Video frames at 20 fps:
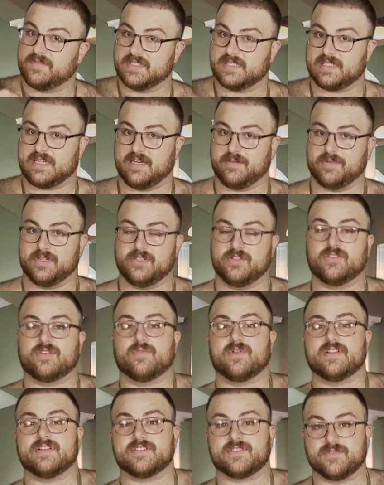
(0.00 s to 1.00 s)
of a statement. You
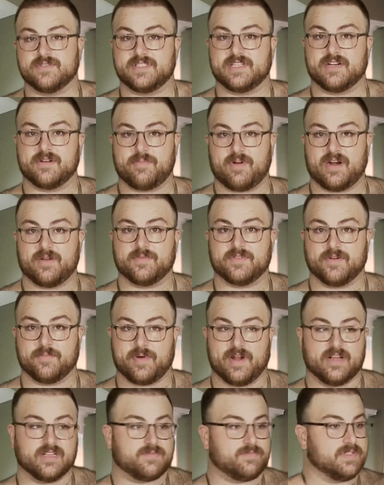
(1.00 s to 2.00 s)
can wear this to a dinner party with your
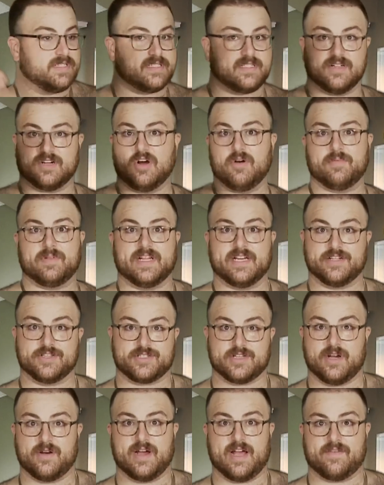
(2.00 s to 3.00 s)
parents, but still go play a
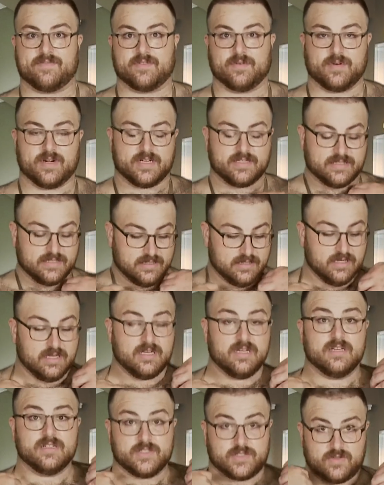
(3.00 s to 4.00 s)
show afterwards.
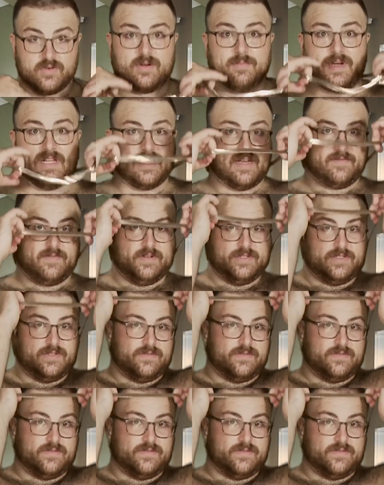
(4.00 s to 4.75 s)
Story My Life on